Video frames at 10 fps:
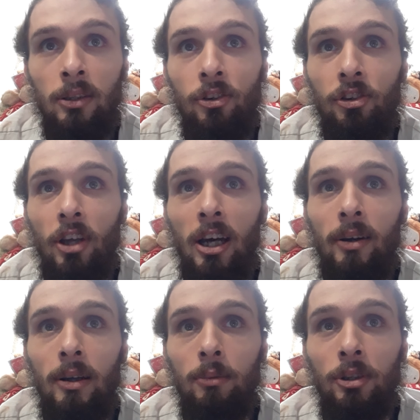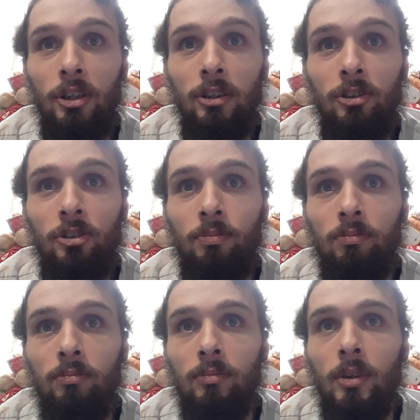so it was.
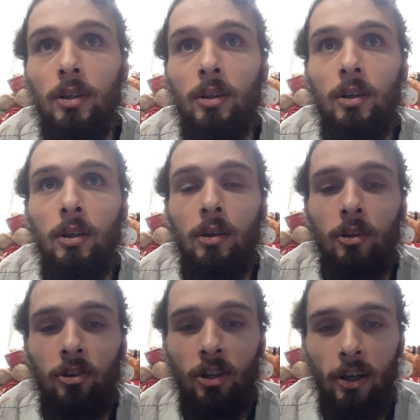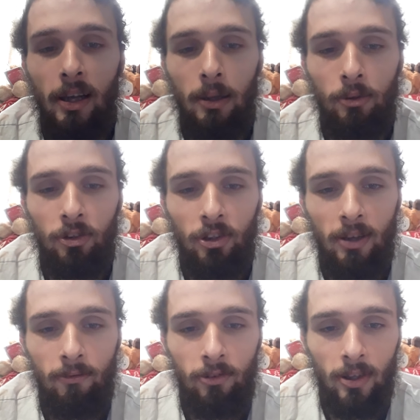So that was
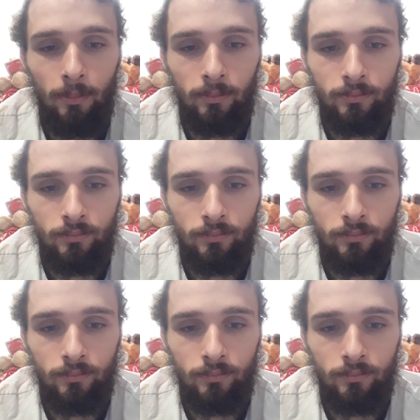something.